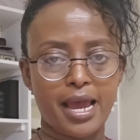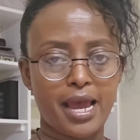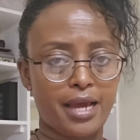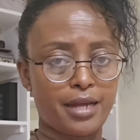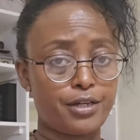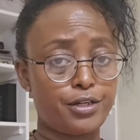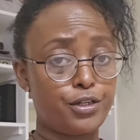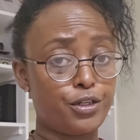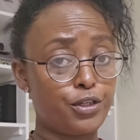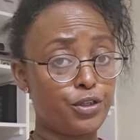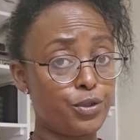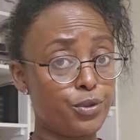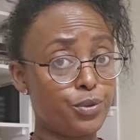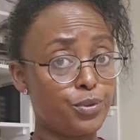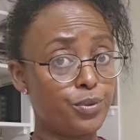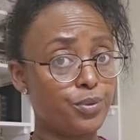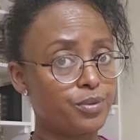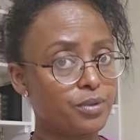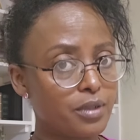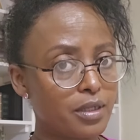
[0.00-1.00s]
And do
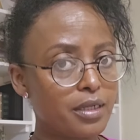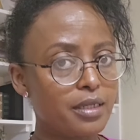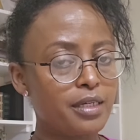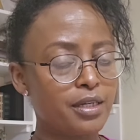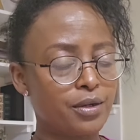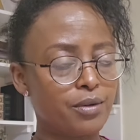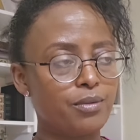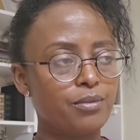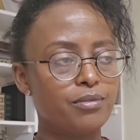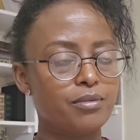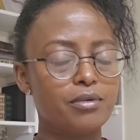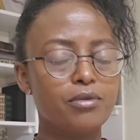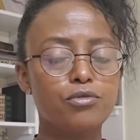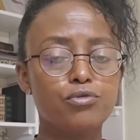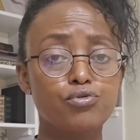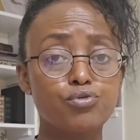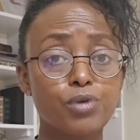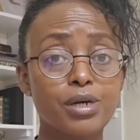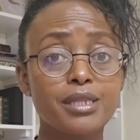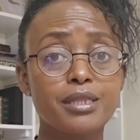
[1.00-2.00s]
you, you know,
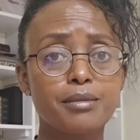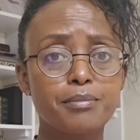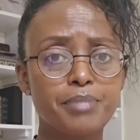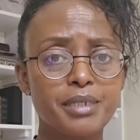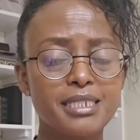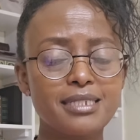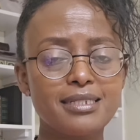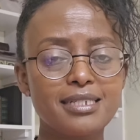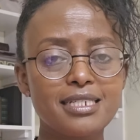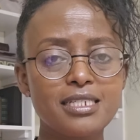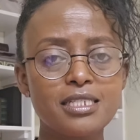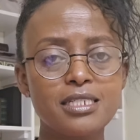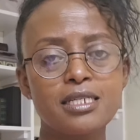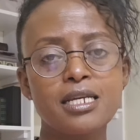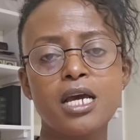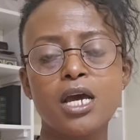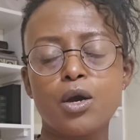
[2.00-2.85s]
run the business